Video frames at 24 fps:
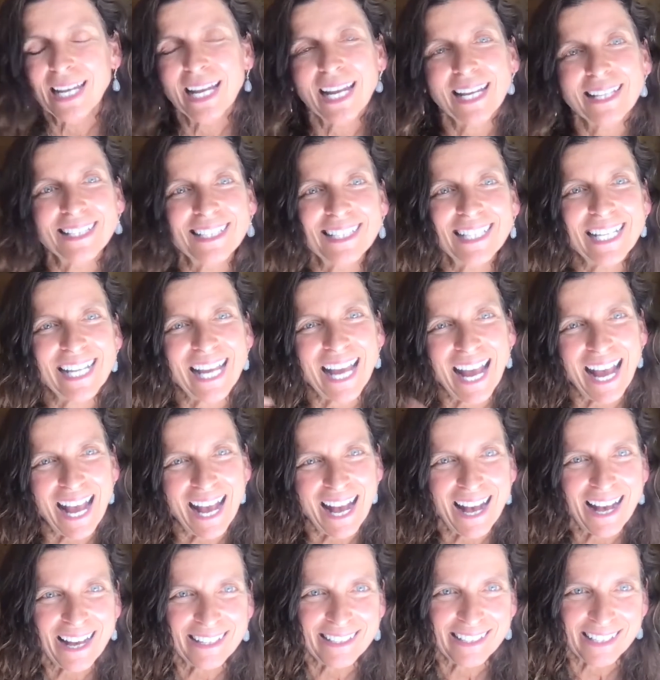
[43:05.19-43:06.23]
And then they
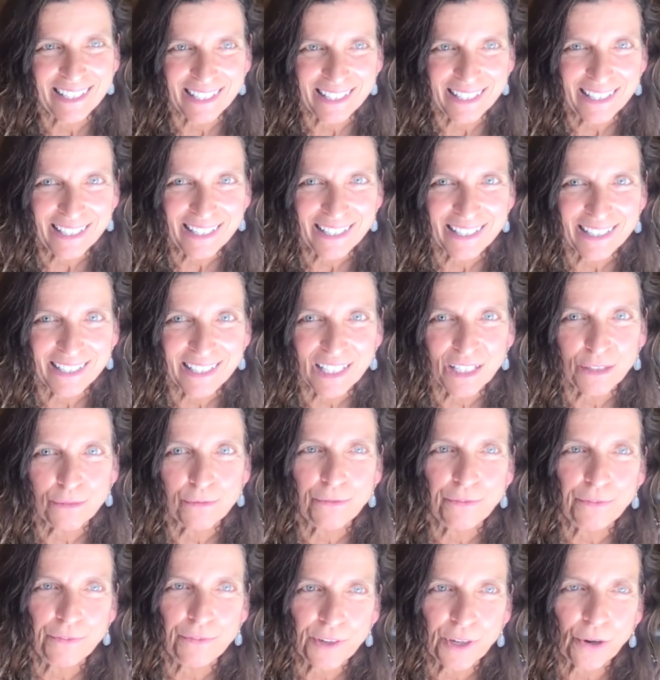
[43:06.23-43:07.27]
add in
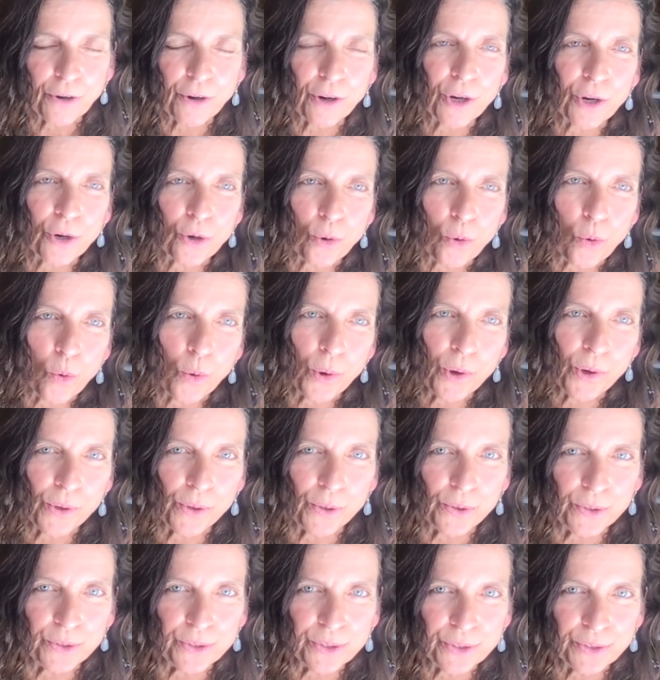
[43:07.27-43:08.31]
inferior
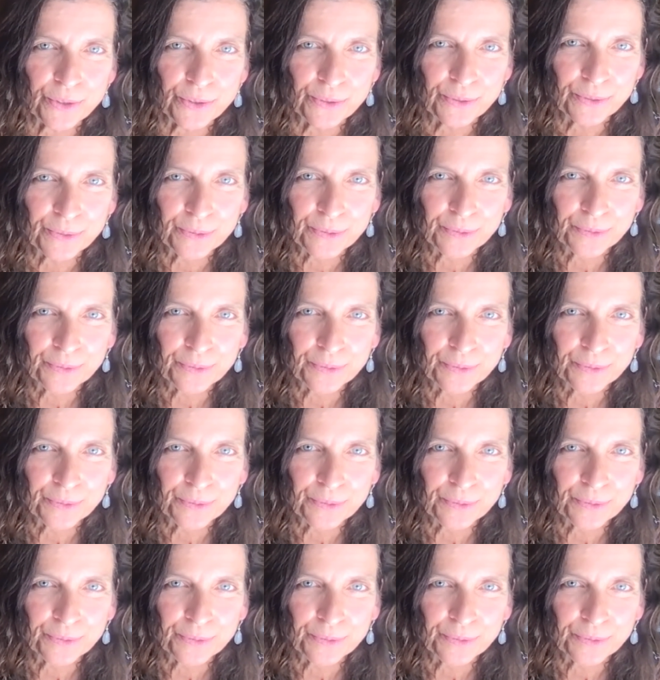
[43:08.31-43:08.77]
oils.